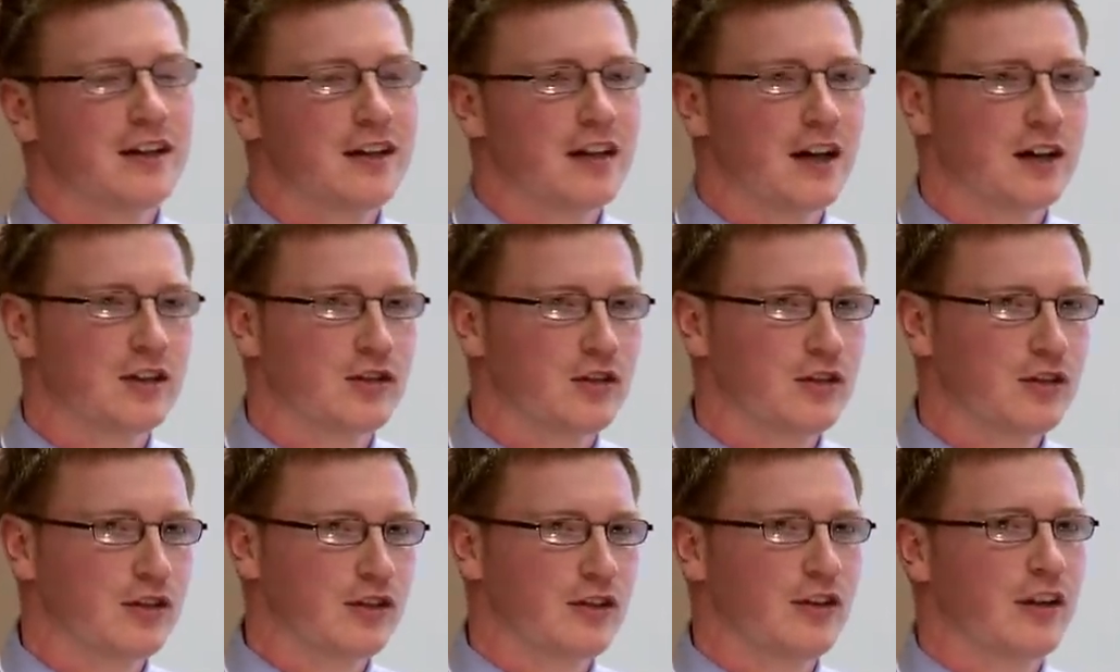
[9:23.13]
not
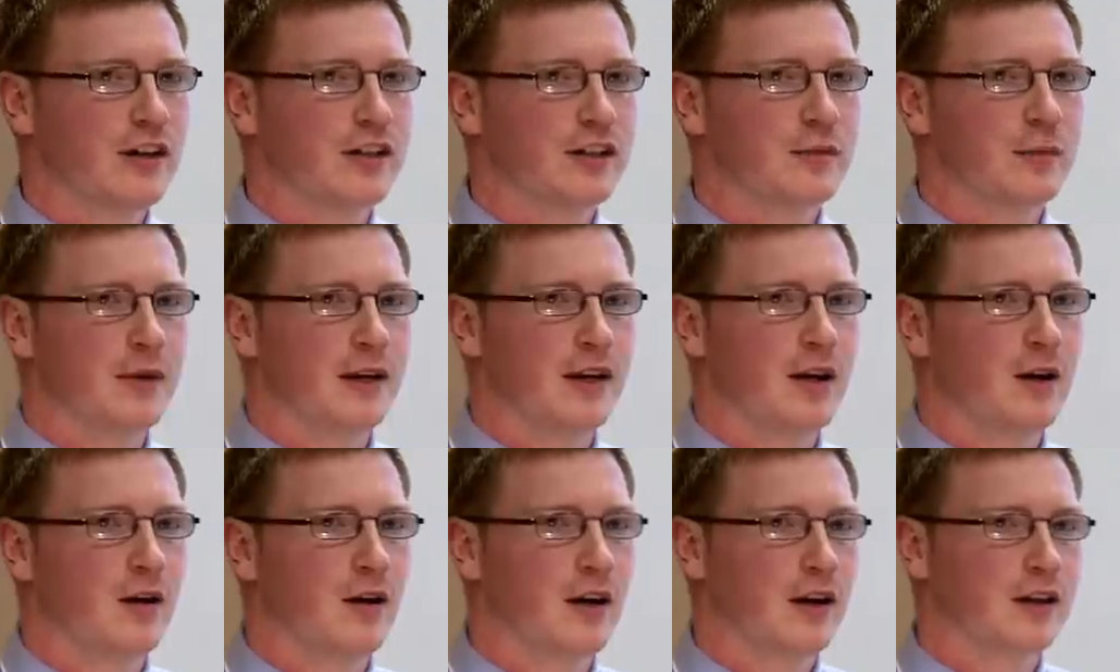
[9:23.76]
to
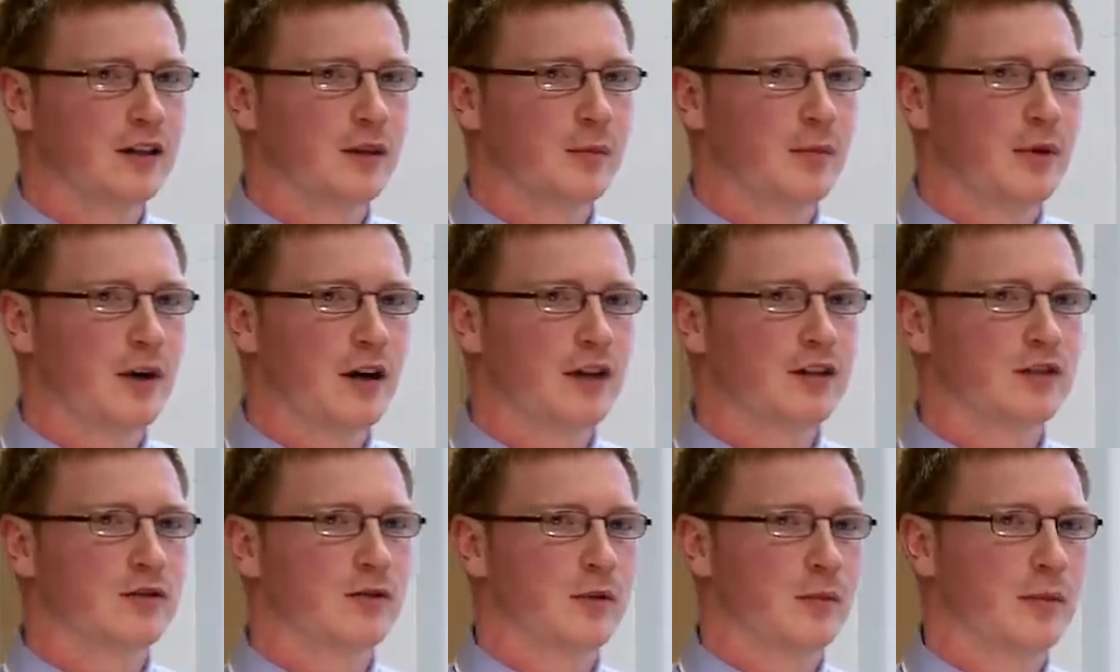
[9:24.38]
underestimate how long the
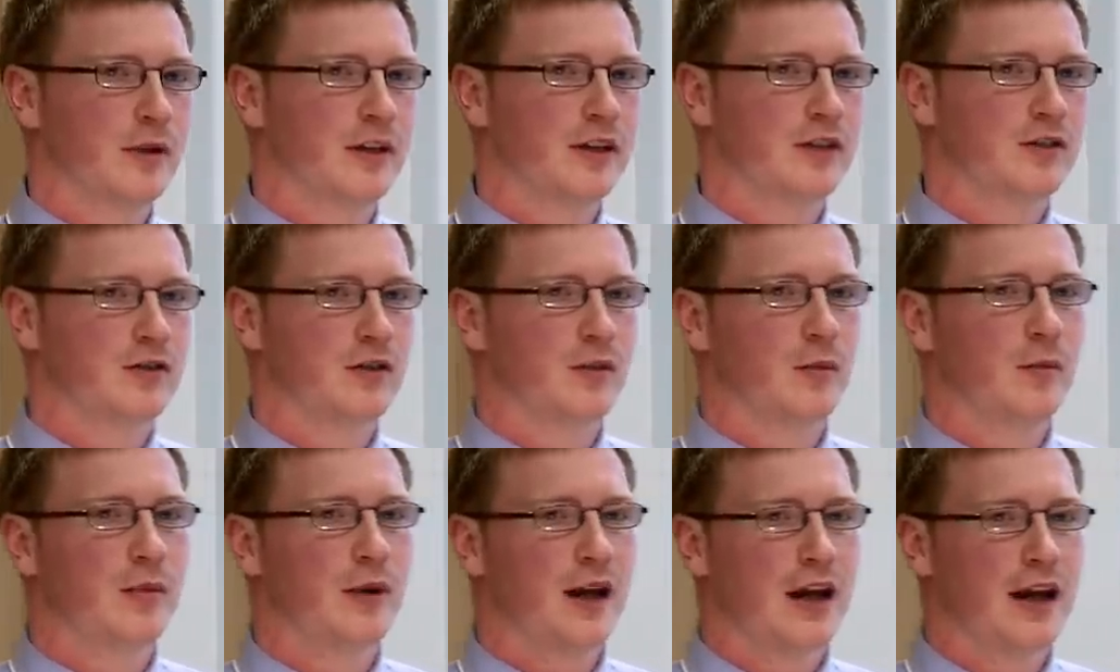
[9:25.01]
project will be.
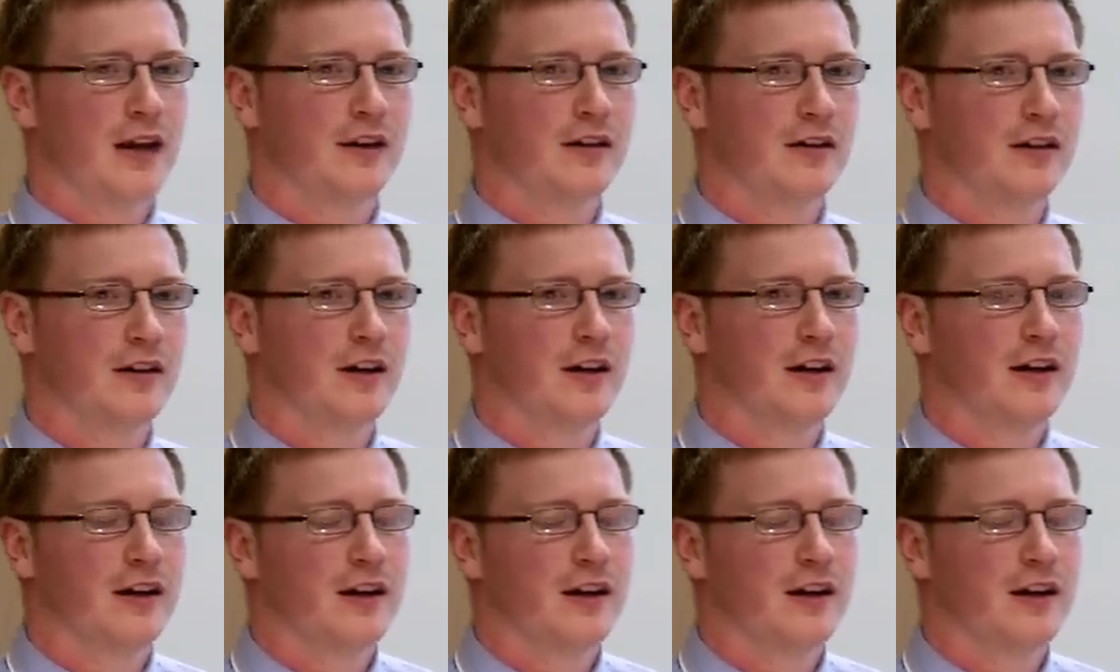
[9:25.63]
So plan,